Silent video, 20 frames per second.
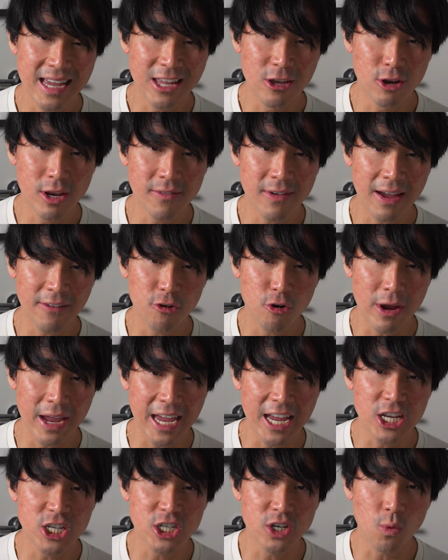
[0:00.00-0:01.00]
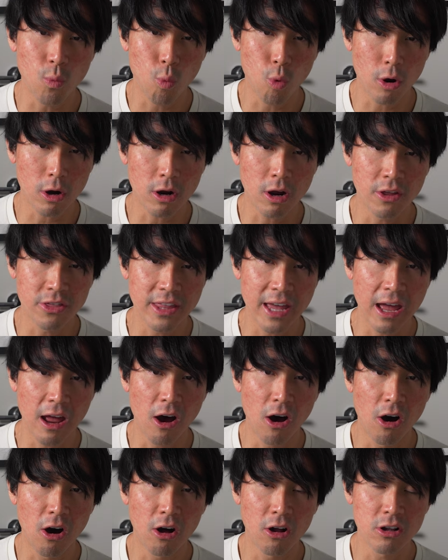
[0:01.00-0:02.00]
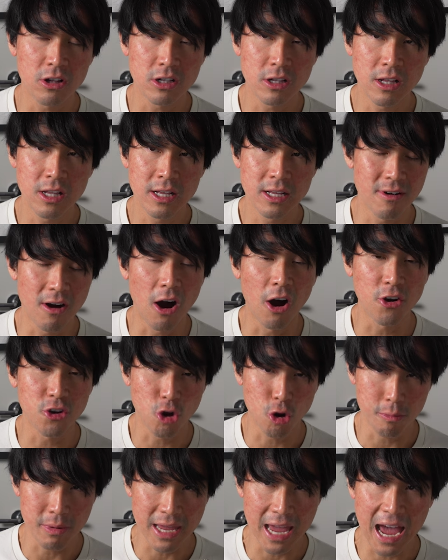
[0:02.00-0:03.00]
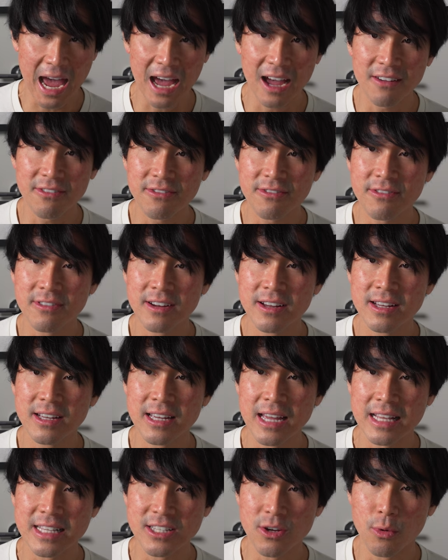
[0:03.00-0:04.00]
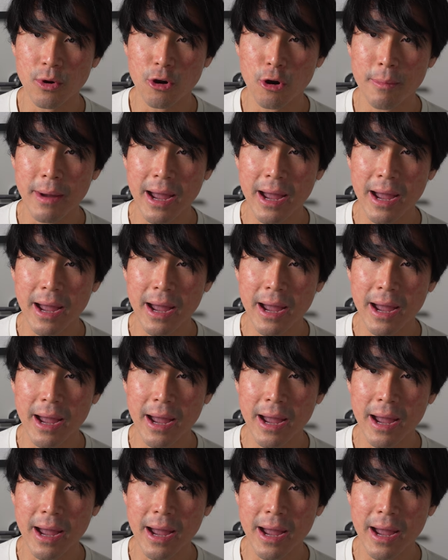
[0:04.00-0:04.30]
You can even have your agent work on that all on your behalf. And so we'll go